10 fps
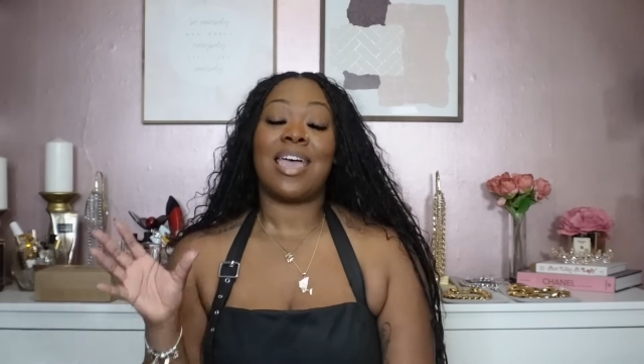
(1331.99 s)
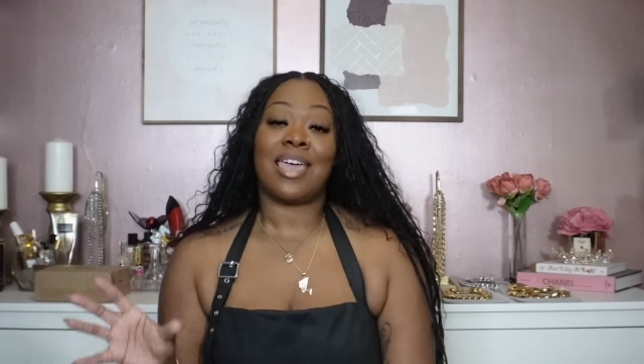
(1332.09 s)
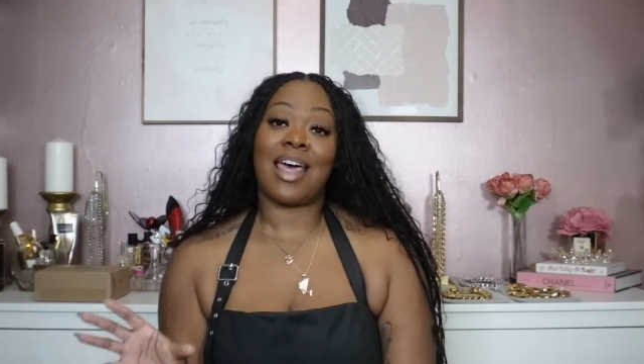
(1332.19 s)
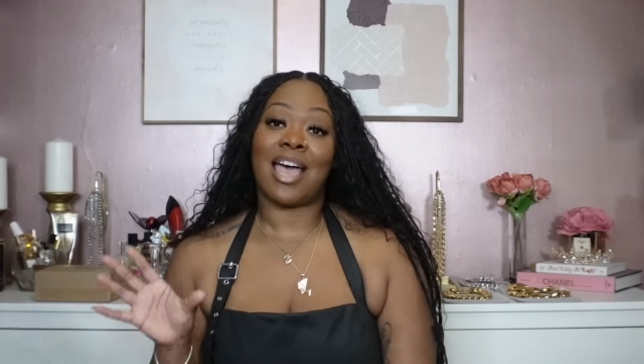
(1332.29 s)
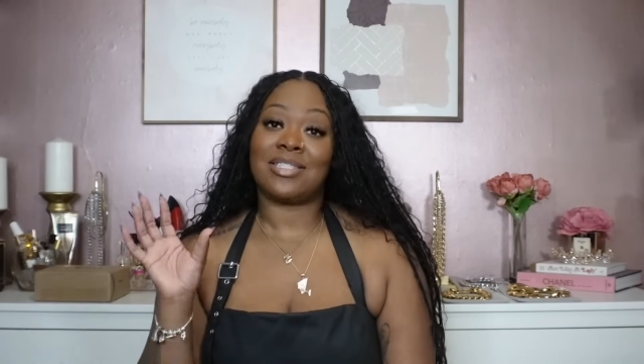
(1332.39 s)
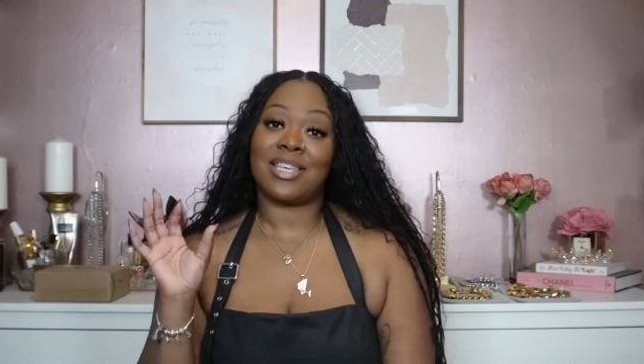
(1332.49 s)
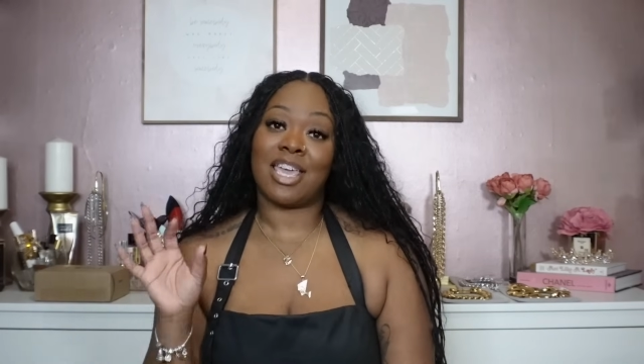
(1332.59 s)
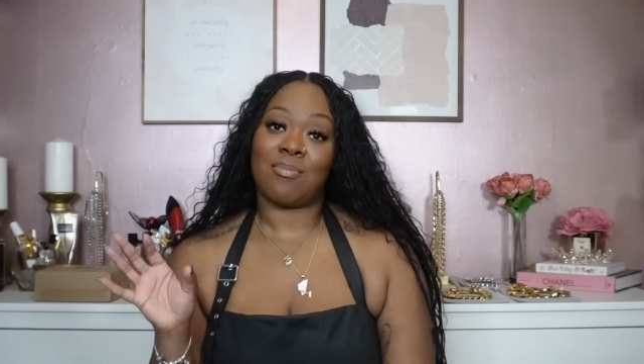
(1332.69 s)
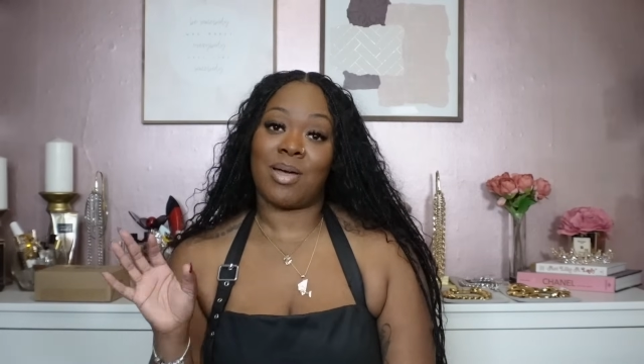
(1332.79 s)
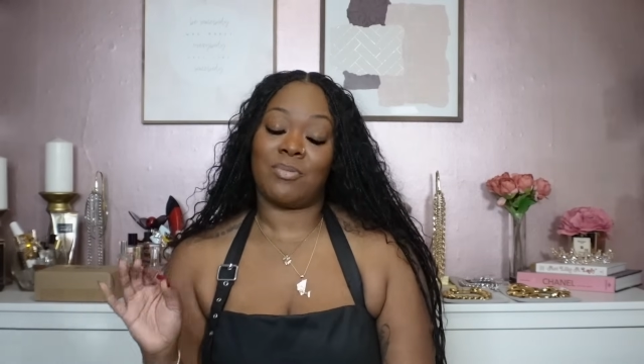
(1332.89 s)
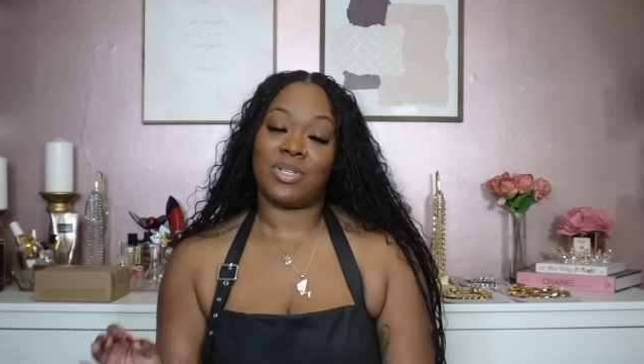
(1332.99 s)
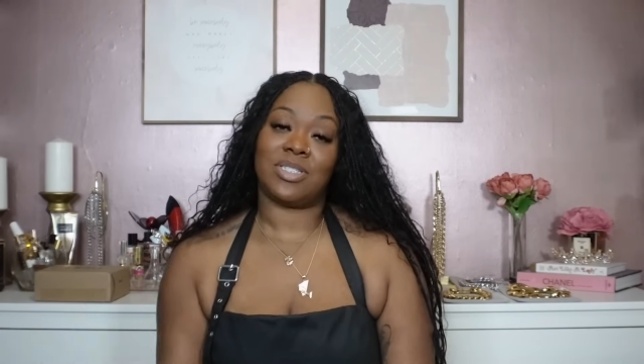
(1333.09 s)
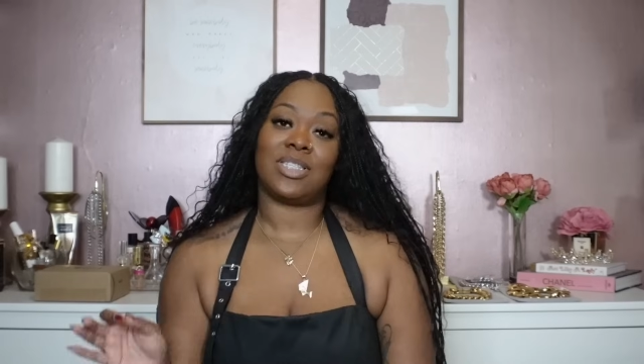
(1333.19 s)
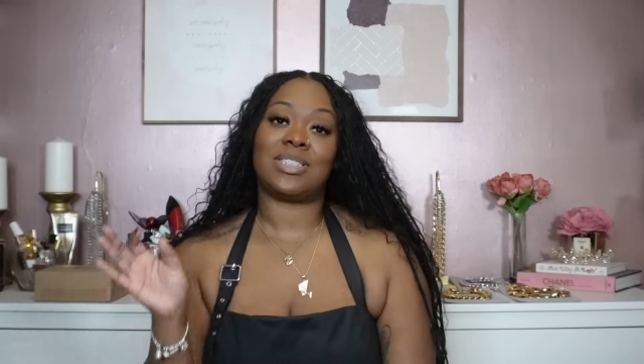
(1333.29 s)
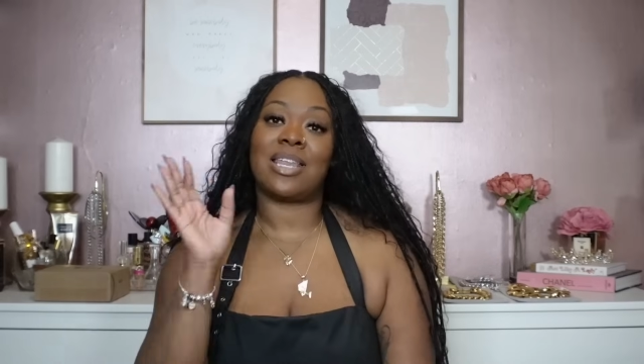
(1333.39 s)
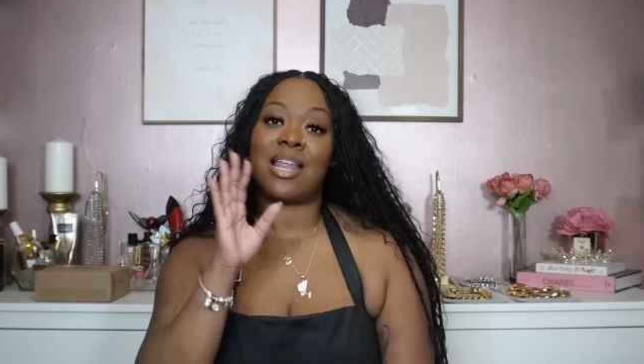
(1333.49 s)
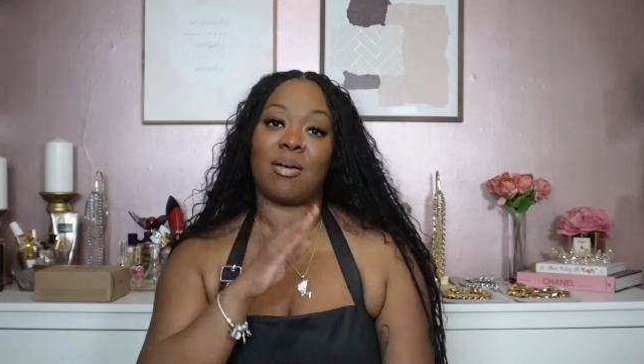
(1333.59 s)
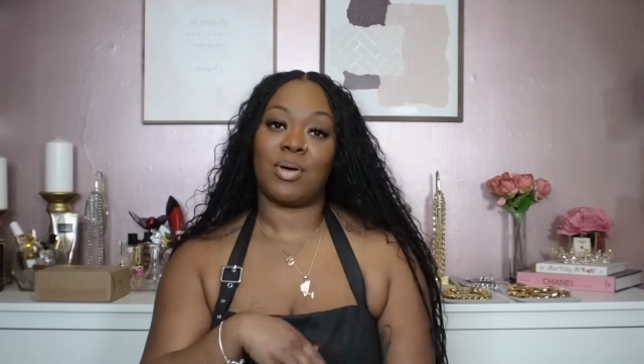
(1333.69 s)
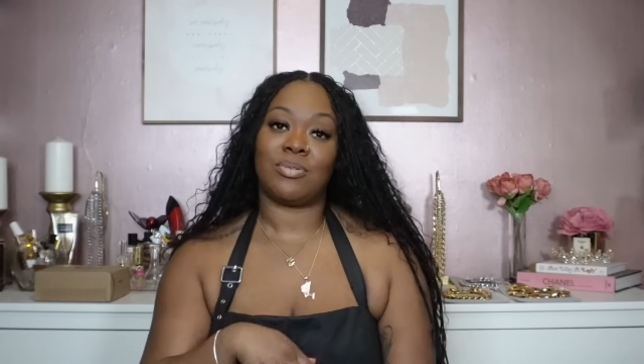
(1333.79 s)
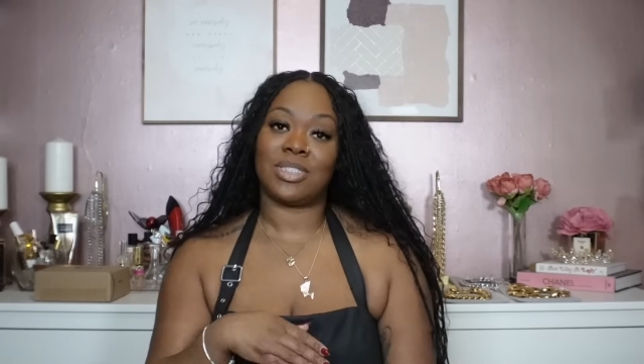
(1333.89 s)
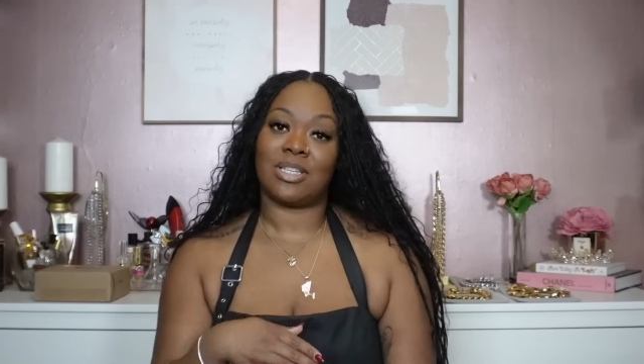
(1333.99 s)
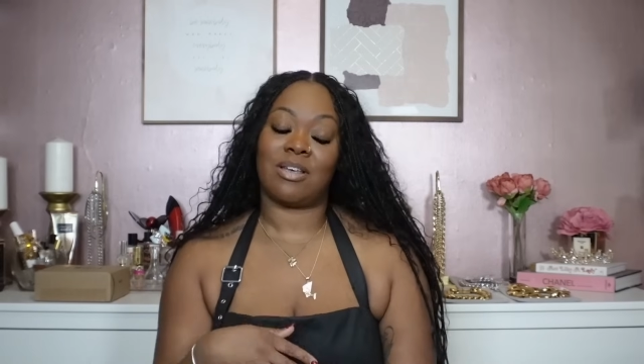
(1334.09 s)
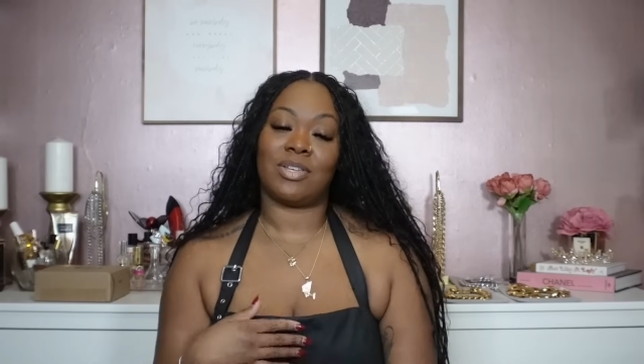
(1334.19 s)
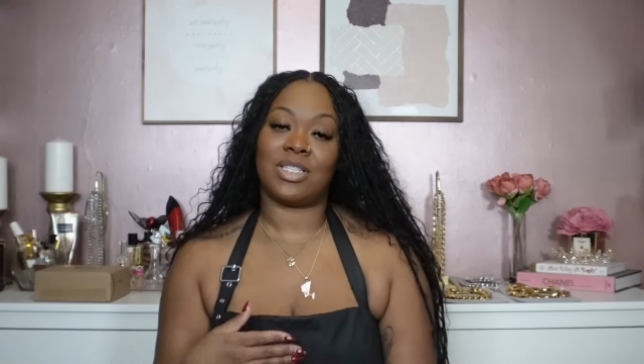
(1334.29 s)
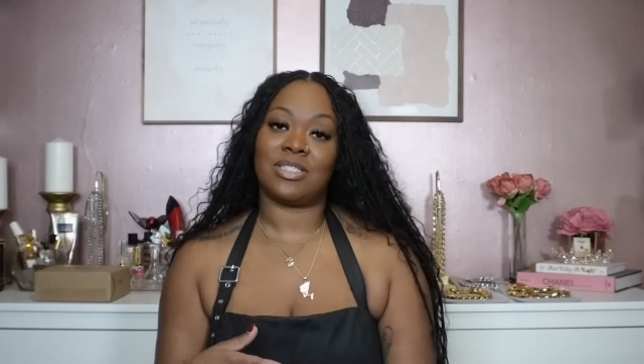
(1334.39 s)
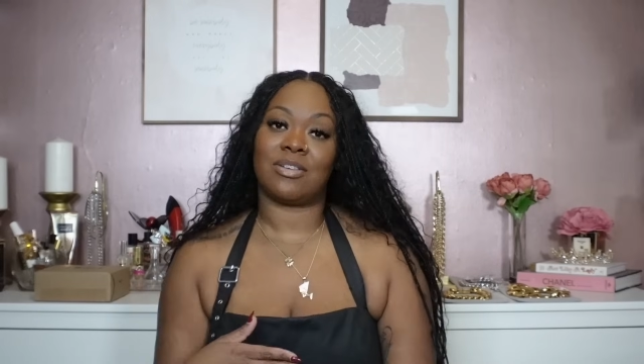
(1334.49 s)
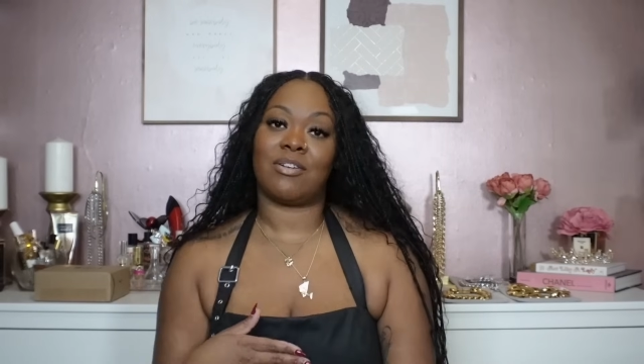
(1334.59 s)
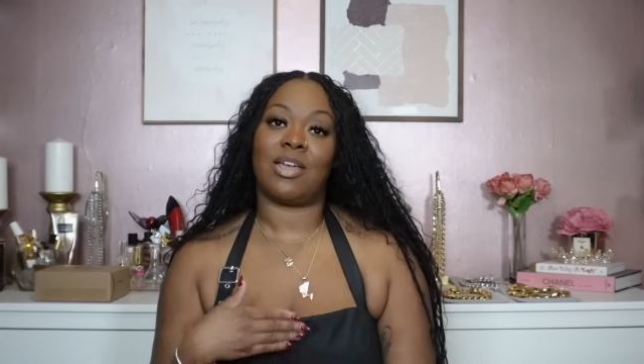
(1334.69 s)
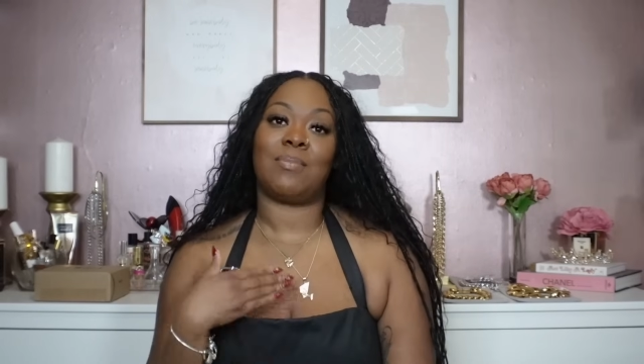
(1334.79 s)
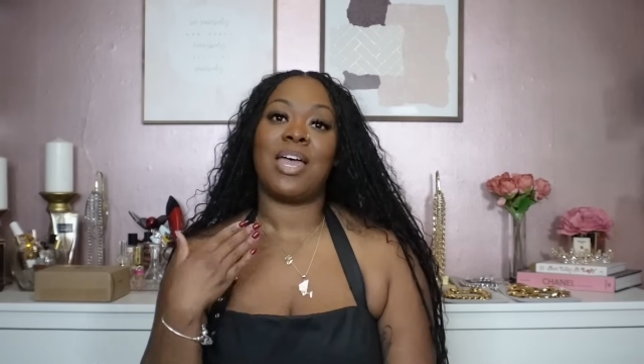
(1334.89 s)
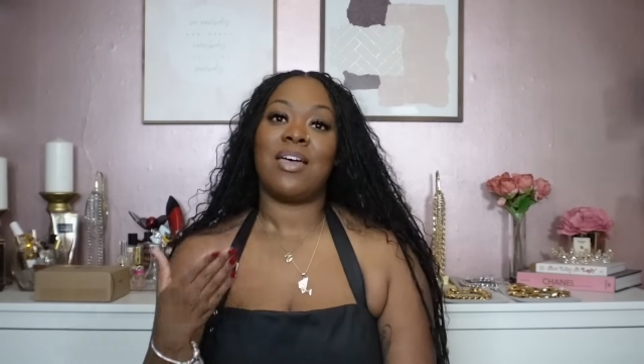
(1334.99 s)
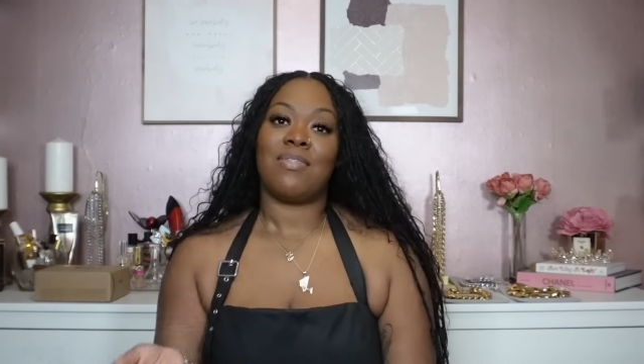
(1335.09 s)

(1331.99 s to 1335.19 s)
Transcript: And I take my wish list and I post it on Instagram.